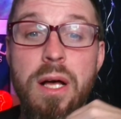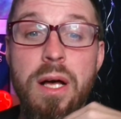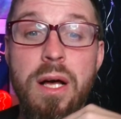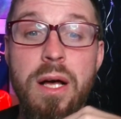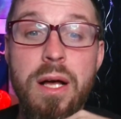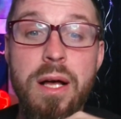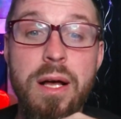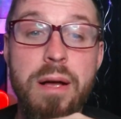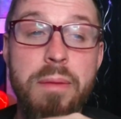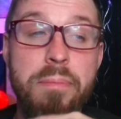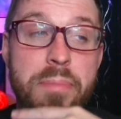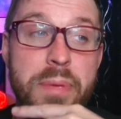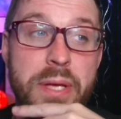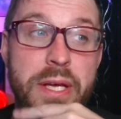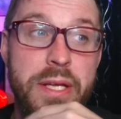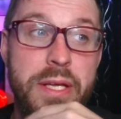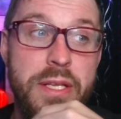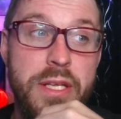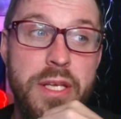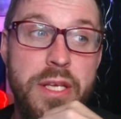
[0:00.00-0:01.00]
Uh,
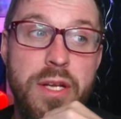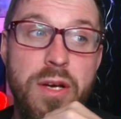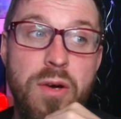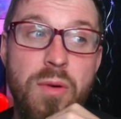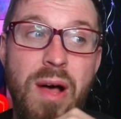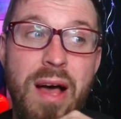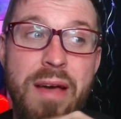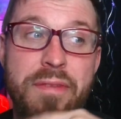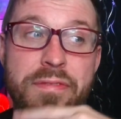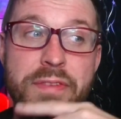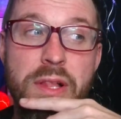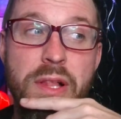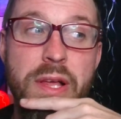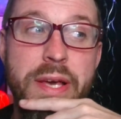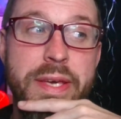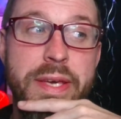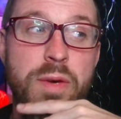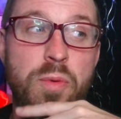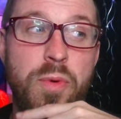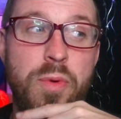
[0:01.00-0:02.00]
but, you know, I feel
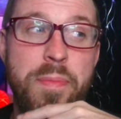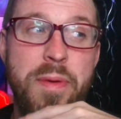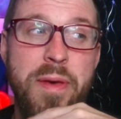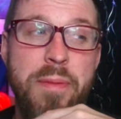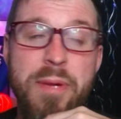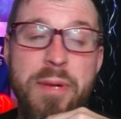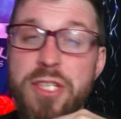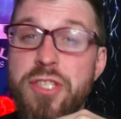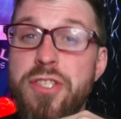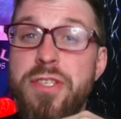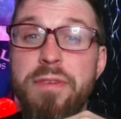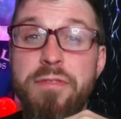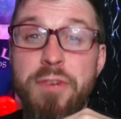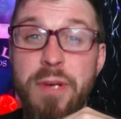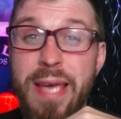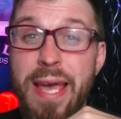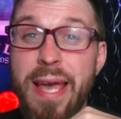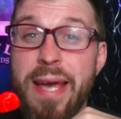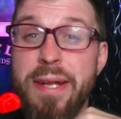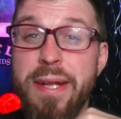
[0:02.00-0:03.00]
like it would be a much different
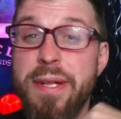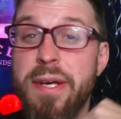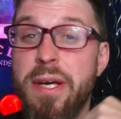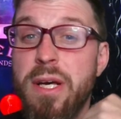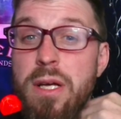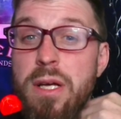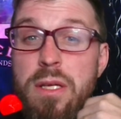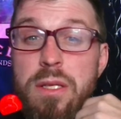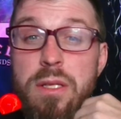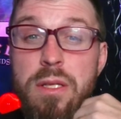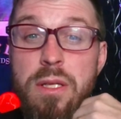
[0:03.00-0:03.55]
Canada